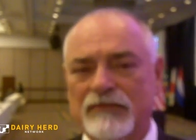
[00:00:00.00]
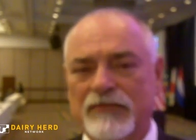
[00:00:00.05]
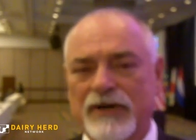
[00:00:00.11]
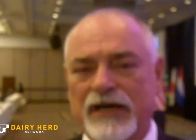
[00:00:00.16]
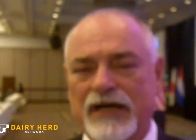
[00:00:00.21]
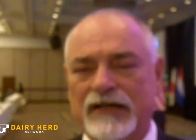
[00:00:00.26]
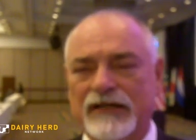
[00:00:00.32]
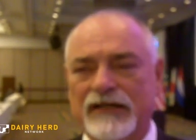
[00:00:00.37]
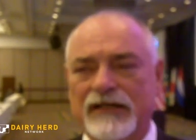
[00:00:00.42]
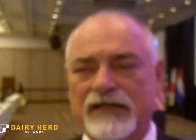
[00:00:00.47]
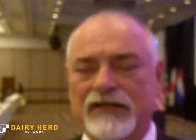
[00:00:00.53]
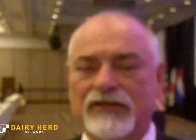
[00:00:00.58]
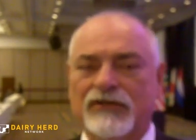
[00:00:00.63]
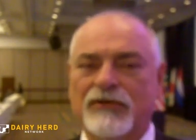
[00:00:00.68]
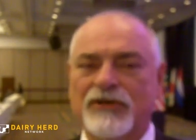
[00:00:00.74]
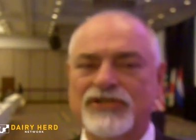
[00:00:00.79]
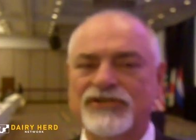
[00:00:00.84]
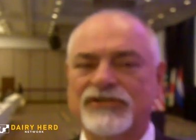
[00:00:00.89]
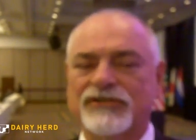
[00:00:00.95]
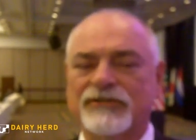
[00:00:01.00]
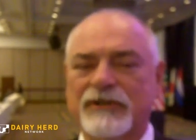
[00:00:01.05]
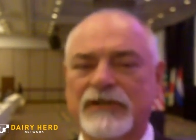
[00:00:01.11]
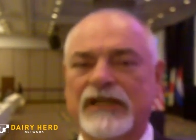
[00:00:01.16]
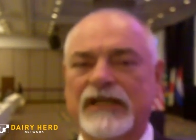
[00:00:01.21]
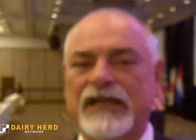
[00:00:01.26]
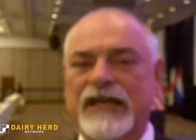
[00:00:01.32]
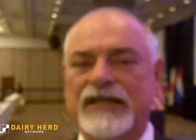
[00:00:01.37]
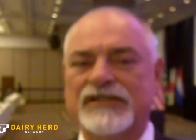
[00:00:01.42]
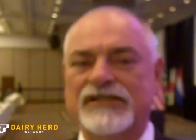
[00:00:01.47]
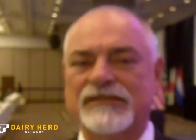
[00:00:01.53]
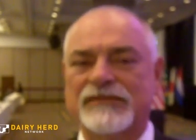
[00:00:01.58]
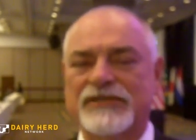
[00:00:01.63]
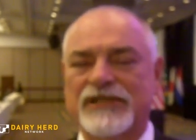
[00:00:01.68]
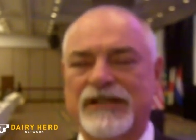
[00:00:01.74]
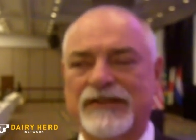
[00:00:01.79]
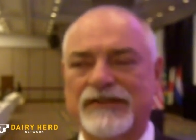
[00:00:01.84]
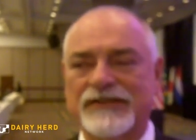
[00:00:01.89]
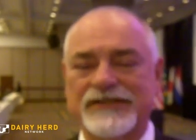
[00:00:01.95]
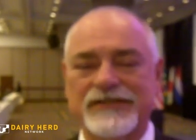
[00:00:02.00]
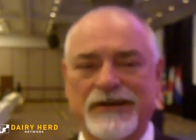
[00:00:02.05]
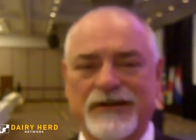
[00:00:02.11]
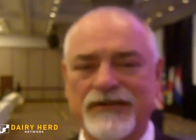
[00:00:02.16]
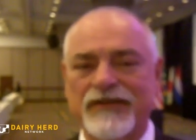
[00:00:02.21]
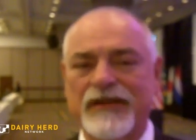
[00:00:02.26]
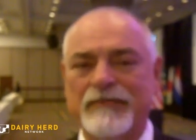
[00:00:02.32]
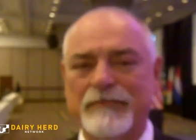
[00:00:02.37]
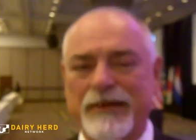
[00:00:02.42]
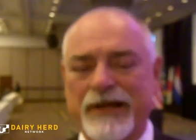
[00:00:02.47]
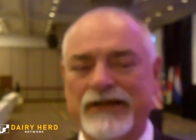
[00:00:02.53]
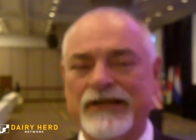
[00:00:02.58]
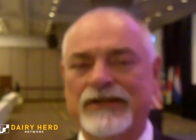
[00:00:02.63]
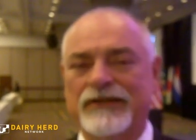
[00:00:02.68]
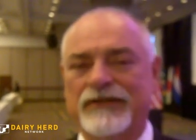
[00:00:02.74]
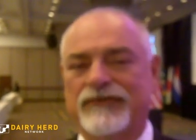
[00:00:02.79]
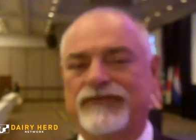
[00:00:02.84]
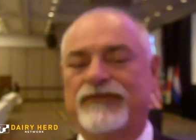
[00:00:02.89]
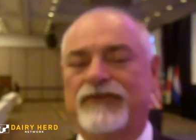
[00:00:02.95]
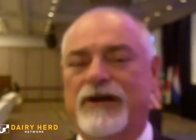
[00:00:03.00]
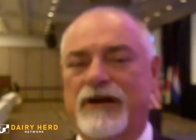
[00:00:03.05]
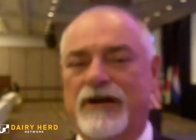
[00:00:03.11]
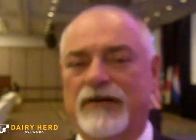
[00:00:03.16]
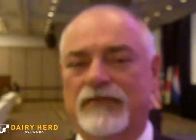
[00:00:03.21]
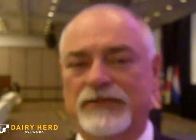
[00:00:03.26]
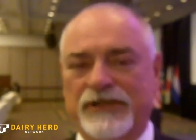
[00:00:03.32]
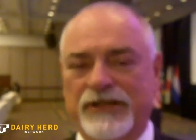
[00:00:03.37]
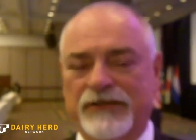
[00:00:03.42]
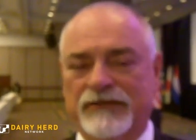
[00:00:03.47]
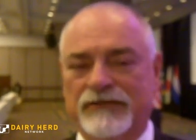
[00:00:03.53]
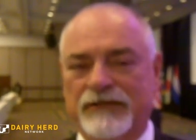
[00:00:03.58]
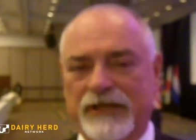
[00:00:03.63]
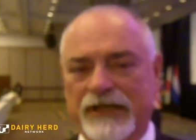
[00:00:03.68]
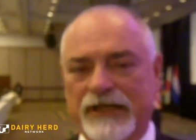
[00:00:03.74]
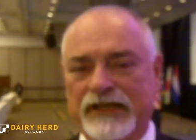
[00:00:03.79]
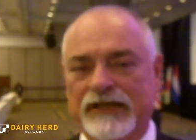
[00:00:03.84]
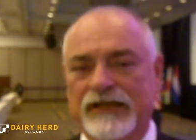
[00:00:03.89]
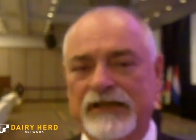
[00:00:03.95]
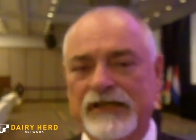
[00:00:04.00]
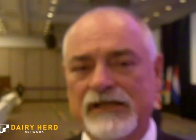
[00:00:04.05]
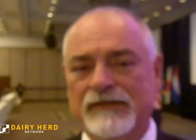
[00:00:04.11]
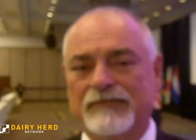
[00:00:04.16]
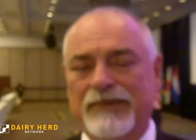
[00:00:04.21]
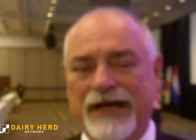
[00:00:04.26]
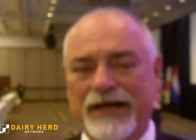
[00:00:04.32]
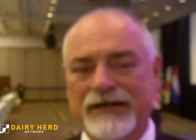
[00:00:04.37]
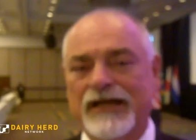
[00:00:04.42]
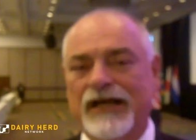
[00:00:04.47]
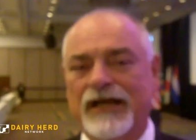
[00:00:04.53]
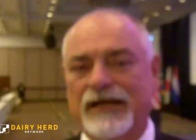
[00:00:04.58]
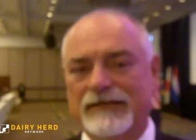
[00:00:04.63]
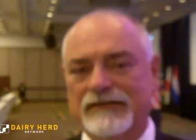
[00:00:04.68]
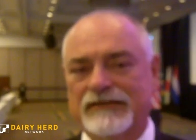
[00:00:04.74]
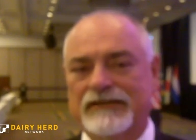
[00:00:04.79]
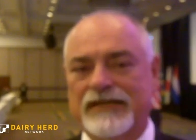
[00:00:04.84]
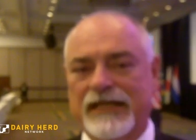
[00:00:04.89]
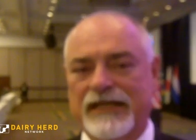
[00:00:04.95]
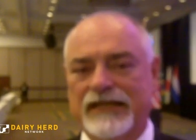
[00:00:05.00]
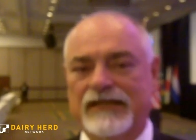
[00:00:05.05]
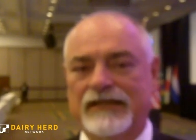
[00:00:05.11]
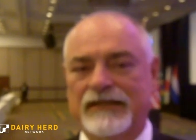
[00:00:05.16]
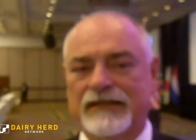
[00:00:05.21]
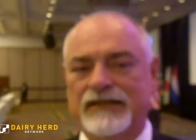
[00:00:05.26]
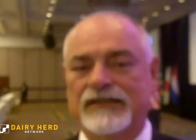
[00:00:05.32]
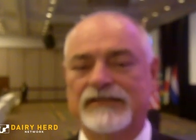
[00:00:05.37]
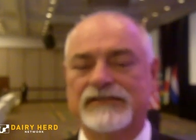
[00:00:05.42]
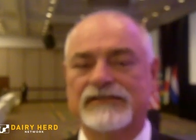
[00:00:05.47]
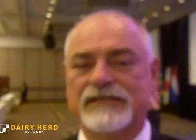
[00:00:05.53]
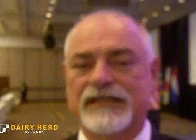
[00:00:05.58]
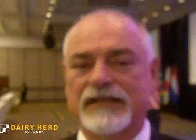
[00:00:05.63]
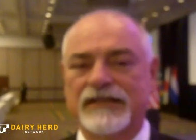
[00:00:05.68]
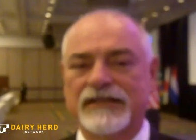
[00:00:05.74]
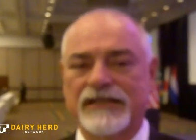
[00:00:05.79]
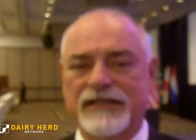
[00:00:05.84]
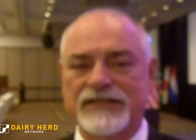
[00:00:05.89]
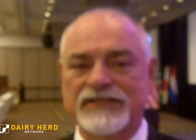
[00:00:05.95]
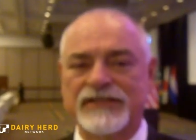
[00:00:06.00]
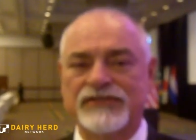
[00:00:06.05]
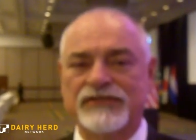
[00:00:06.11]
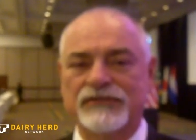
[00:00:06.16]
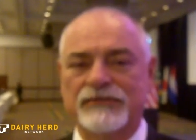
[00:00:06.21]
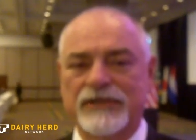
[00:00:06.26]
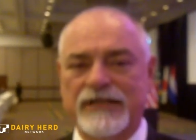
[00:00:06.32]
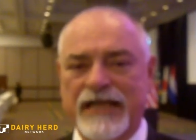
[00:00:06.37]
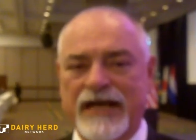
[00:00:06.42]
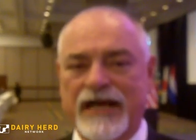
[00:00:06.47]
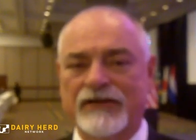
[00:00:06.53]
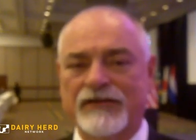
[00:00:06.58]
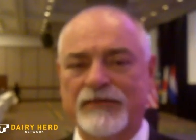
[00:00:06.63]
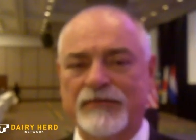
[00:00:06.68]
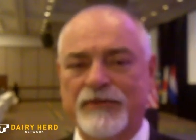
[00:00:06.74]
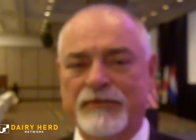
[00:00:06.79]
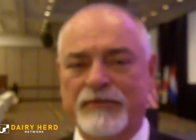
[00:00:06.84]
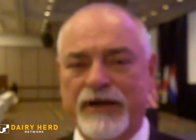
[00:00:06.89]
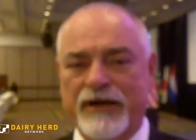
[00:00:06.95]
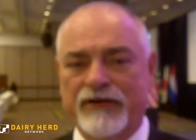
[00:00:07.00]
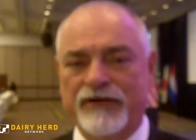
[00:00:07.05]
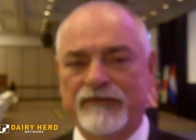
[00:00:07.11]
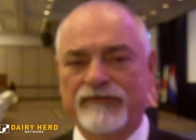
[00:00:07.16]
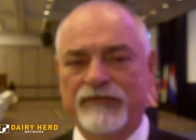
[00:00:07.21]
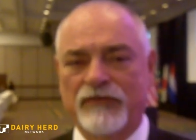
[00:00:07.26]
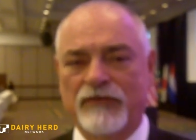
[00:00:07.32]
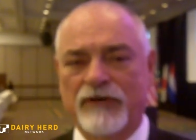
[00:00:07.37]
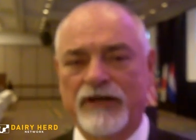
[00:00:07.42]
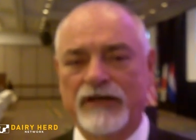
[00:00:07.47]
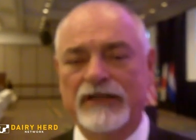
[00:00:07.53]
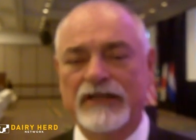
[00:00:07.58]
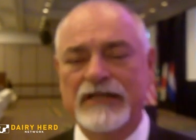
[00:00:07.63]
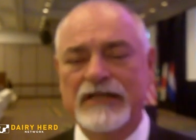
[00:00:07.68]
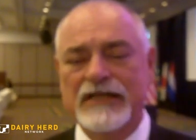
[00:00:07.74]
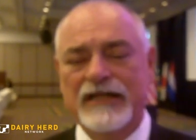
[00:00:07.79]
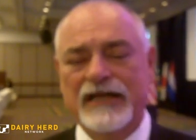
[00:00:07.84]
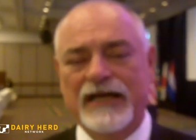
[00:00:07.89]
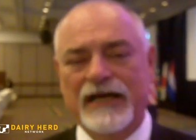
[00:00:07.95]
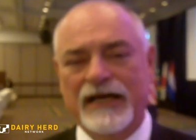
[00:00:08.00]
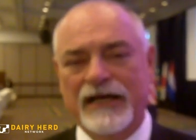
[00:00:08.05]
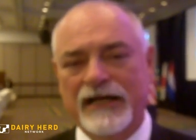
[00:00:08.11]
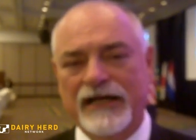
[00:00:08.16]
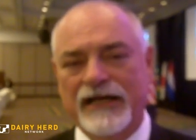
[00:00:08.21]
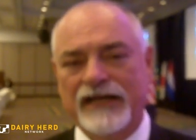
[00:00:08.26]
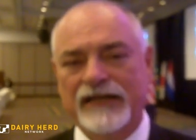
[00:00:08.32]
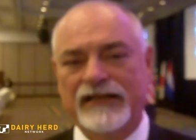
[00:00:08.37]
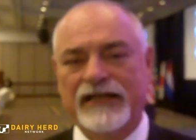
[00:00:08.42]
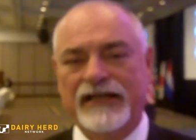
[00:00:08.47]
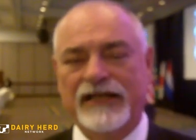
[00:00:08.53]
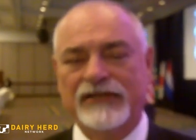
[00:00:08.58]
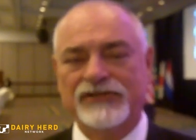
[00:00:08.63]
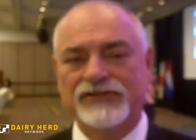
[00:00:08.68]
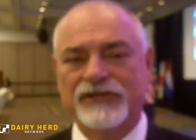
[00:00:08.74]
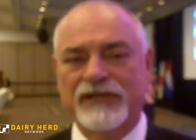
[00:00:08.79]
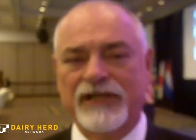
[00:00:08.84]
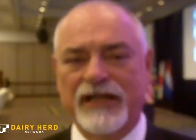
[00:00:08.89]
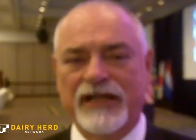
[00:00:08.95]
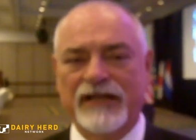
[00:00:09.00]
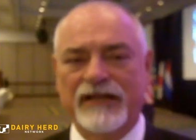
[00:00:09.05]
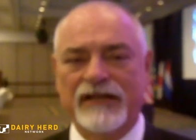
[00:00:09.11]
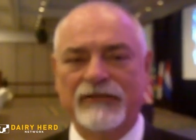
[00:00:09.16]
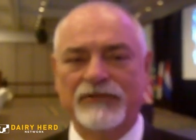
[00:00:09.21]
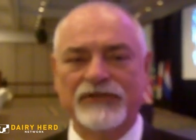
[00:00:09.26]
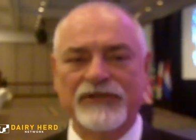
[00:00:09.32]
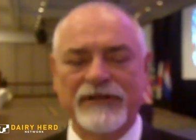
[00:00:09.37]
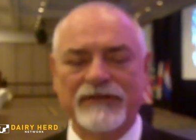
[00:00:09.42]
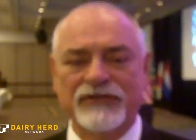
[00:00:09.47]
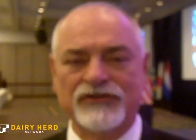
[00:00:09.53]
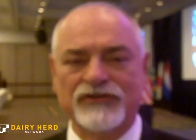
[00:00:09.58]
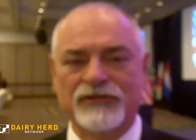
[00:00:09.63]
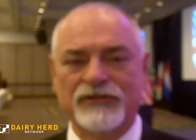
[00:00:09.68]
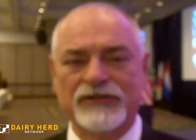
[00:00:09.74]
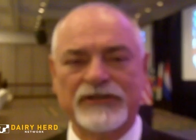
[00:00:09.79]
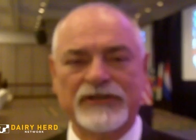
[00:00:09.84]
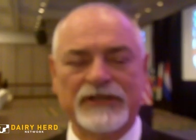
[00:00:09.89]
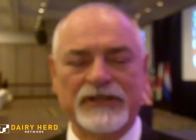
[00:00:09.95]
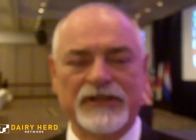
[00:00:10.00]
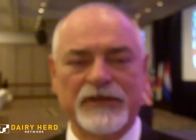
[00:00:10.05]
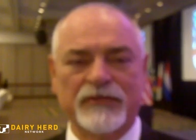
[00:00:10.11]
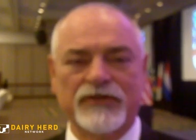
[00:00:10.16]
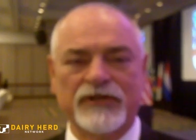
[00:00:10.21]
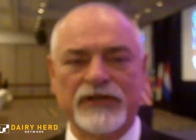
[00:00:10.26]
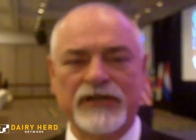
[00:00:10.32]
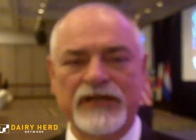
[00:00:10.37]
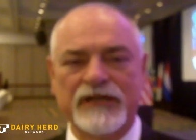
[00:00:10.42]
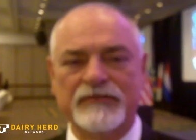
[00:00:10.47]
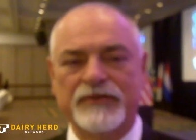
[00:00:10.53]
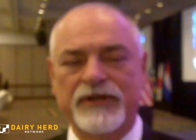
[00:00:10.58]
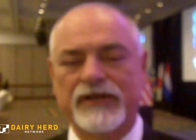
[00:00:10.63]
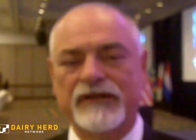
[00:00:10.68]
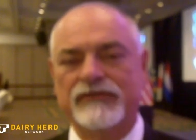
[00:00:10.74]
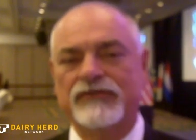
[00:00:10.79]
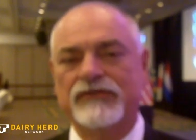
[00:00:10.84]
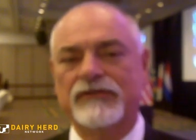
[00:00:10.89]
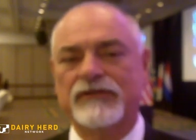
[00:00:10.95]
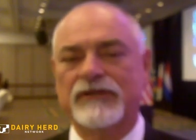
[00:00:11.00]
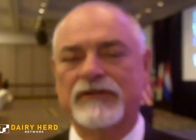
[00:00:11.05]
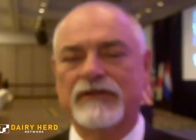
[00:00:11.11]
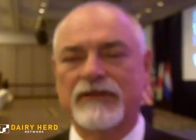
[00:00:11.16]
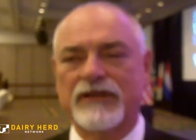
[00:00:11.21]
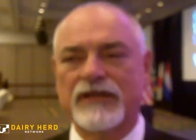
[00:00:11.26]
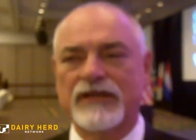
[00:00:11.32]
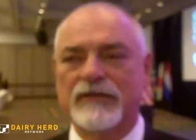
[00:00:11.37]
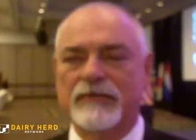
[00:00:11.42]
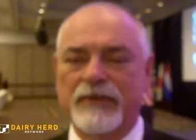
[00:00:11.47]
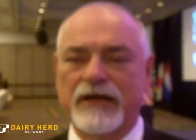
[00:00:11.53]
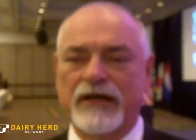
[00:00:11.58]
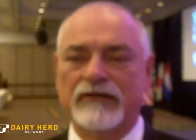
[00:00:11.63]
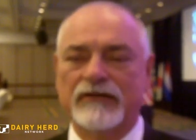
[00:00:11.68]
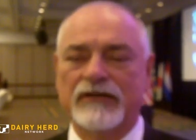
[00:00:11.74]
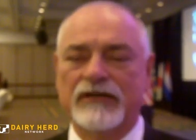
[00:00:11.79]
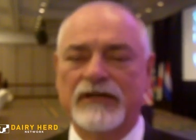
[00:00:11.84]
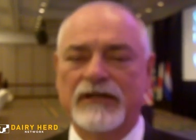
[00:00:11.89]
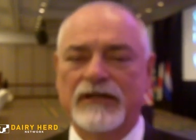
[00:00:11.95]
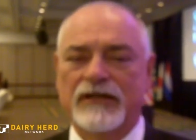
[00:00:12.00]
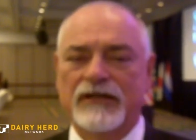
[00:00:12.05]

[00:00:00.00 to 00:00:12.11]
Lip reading: But the question to really ask themselves is, are they betting the farm, literally, by not taking these things into account and preparing for it? And they would never do it deliberately, but if you can think about,